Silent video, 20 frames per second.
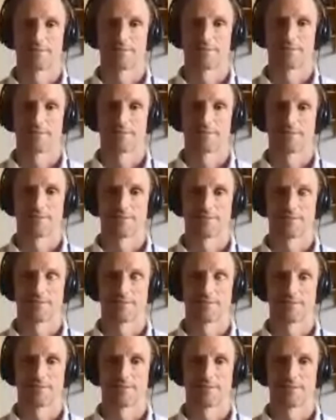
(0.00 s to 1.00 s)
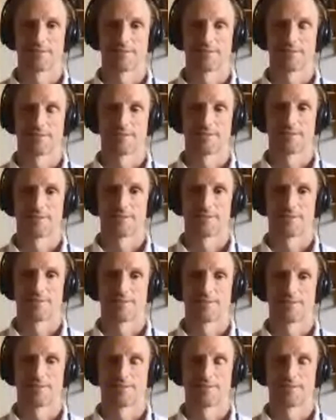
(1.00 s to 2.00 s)

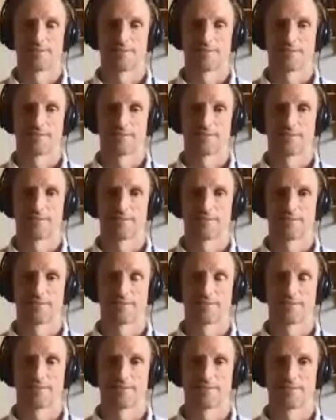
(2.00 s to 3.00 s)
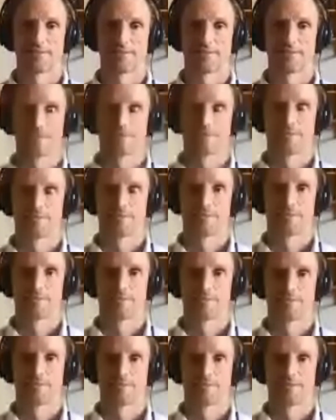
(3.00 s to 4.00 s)

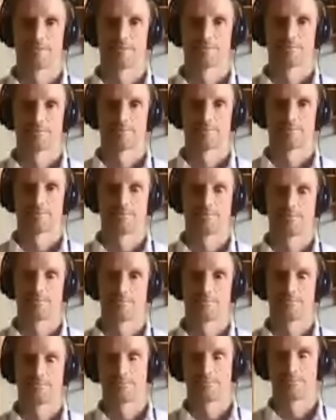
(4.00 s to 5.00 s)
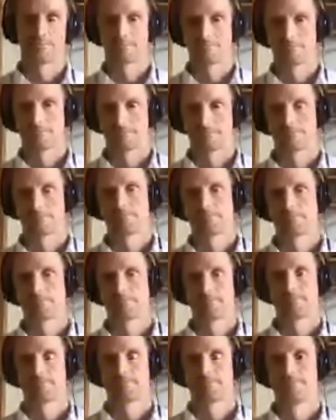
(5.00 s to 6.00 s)

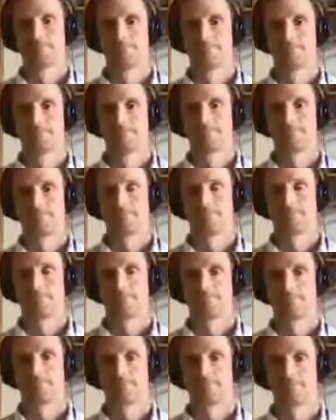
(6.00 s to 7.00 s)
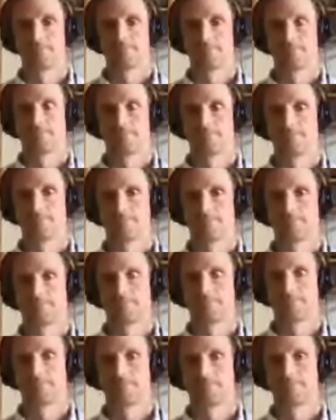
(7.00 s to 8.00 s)
This person isn't speaking.